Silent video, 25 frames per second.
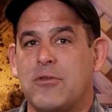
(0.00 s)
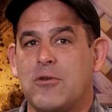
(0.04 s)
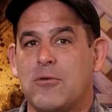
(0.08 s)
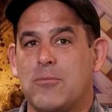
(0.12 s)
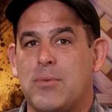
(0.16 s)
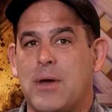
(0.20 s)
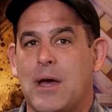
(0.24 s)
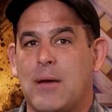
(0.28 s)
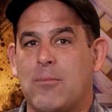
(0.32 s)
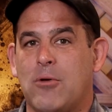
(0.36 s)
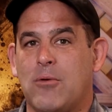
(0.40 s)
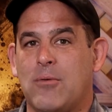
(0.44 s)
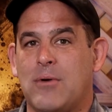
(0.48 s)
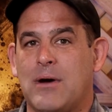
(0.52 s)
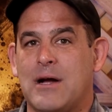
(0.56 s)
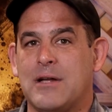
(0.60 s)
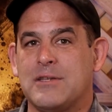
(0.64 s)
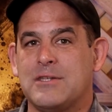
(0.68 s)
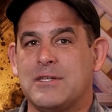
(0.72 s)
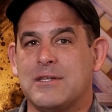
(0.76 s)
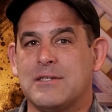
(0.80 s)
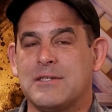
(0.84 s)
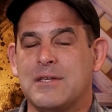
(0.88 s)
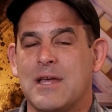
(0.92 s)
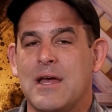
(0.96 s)
new Pebble
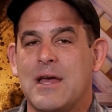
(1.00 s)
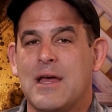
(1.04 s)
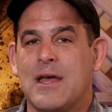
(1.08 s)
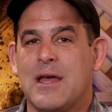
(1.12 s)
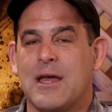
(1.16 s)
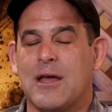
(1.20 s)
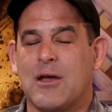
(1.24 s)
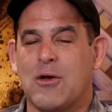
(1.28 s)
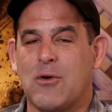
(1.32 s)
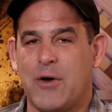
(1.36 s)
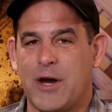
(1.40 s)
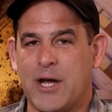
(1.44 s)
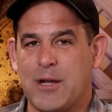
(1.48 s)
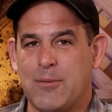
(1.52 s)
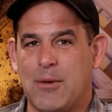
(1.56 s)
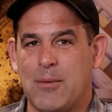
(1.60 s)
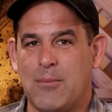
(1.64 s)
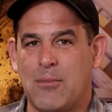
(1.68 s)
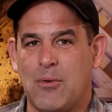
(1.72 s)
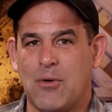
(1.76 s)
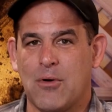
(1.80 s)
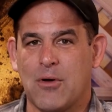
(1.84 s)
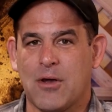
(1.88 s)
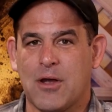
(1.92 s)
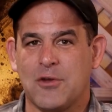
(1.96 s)
watches, and quite a bit
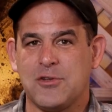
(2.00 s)
more.